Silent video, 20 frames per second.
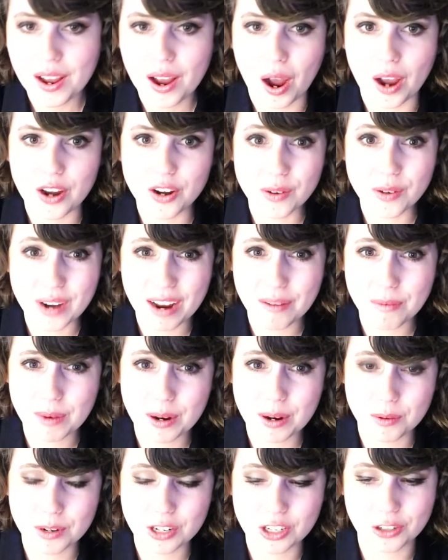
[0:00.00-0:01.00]
I don't have
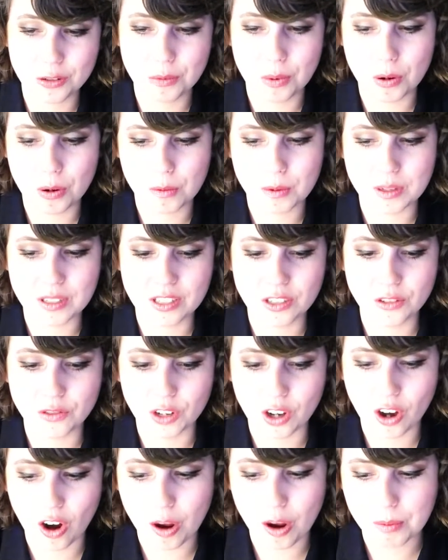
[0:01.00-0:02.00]
my original Pokemon
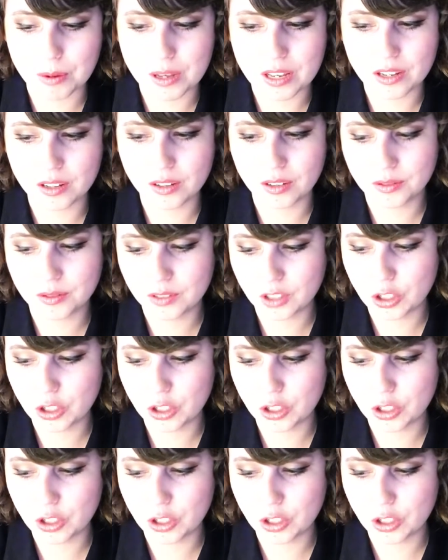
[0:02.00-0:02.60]
Silver copy,